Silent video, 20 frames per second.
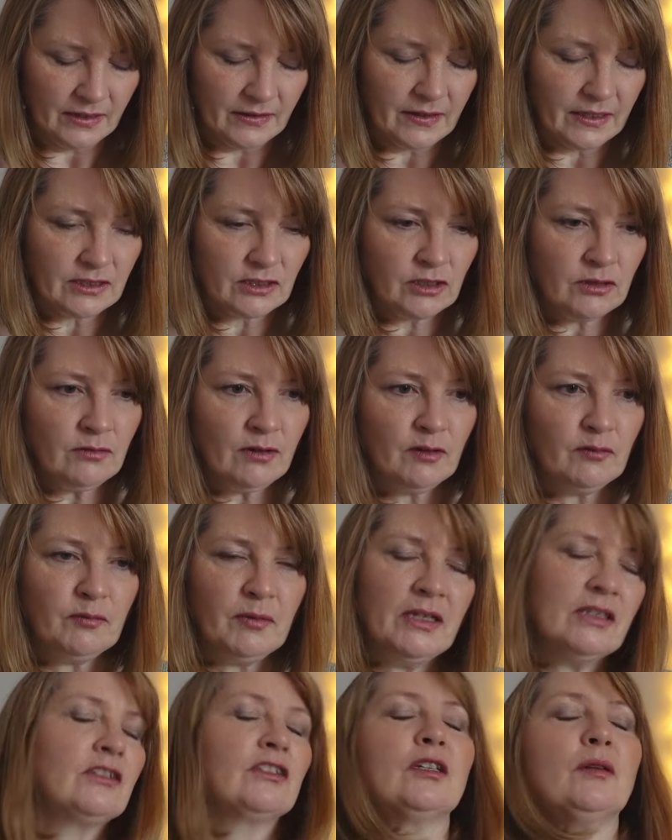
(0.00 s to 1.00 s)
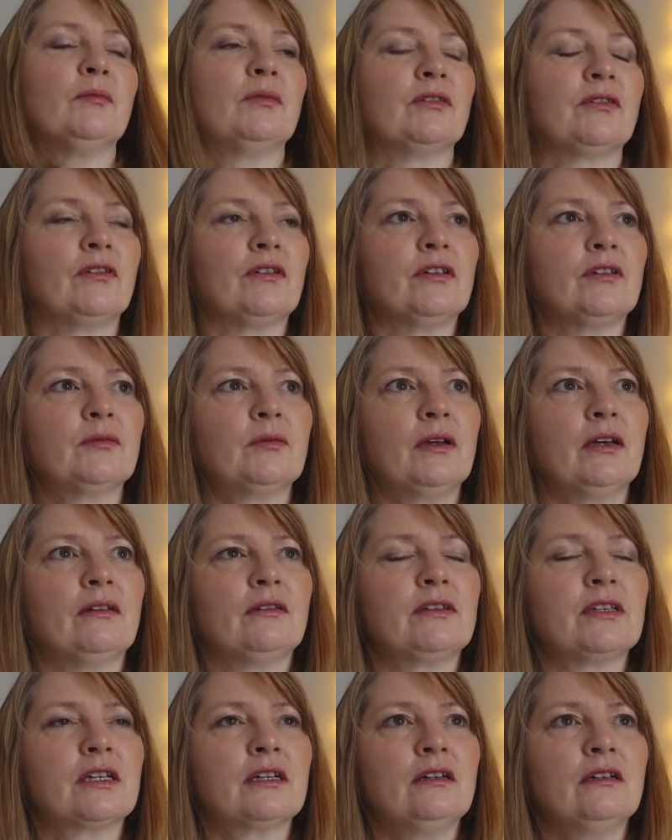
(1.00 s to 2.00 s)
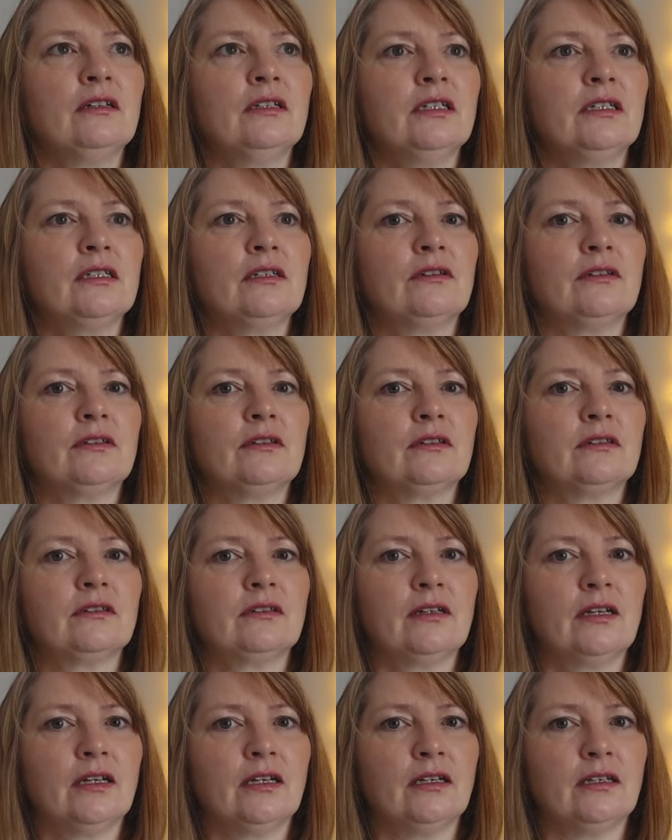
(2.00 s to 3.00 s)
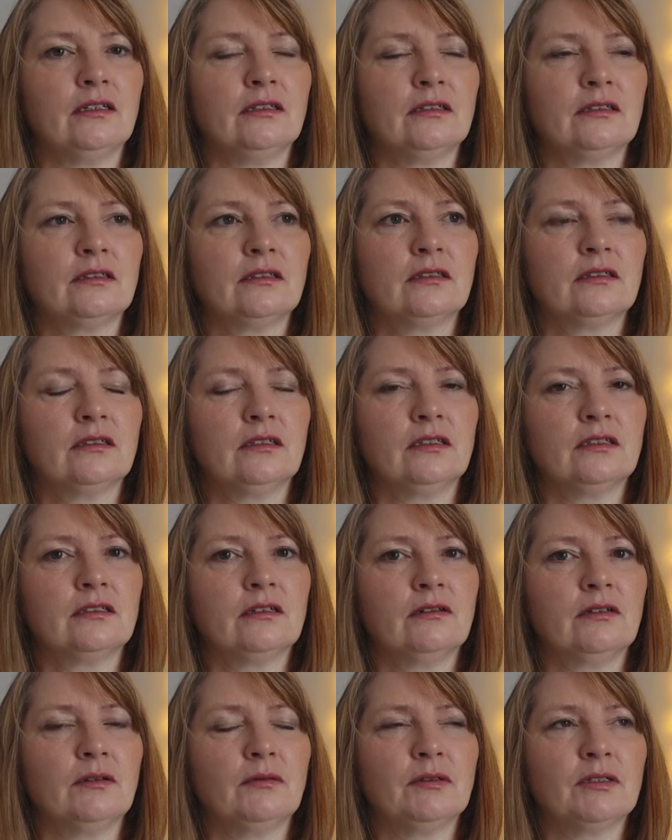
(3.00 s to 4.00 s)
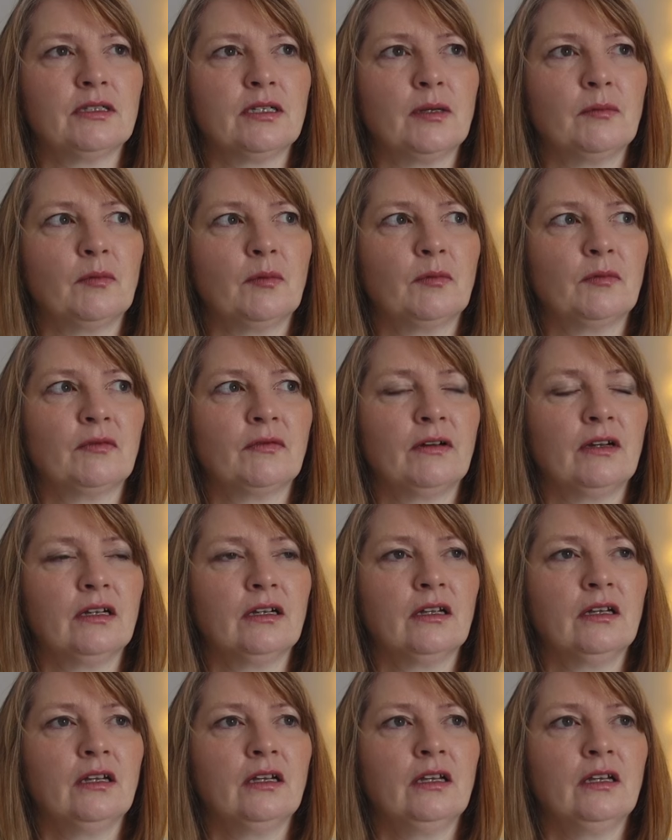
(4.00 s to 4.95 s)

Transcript: They do have batch numbers on as well. The guy on the stand, I don't know his name, I'm afraid,